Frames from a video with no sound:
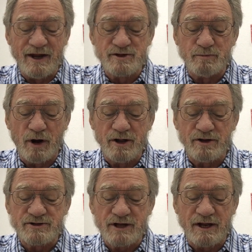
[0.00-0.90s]
then his
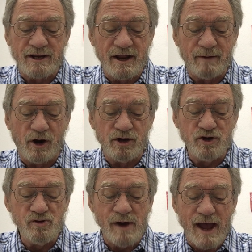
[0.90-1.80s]
brother said to him, Are
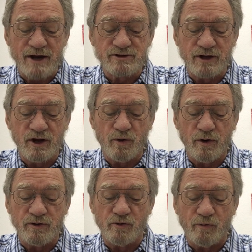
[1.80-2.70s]
you actually
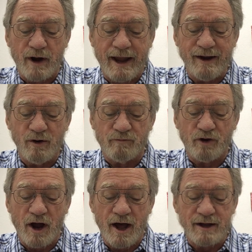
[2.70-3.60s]
going to reign
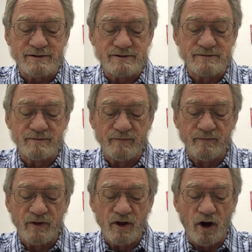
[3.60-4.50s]
over us?
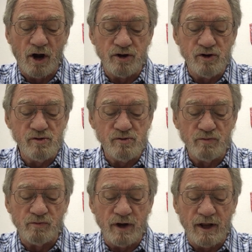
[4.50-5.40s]
Are
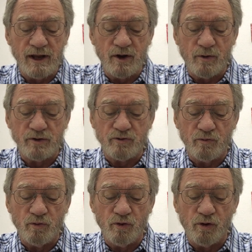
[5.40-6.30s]
you really going to
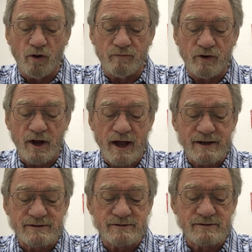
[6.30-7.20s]
rule over
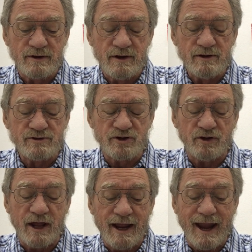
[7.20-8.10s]
us?
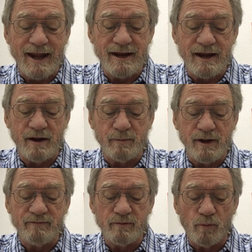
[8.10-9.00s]
So they hated him
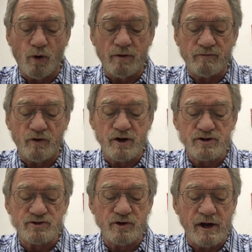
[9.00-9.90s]
even more for
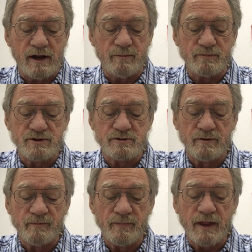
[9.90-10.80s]
his dreams
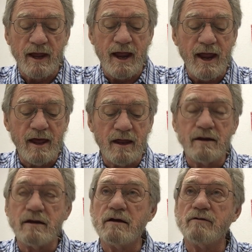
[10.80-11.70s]

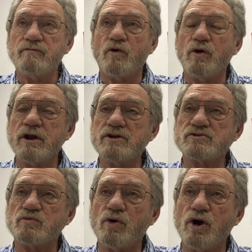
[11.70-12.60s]
and for
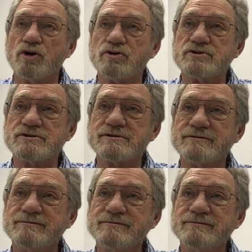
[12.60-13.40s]
his words.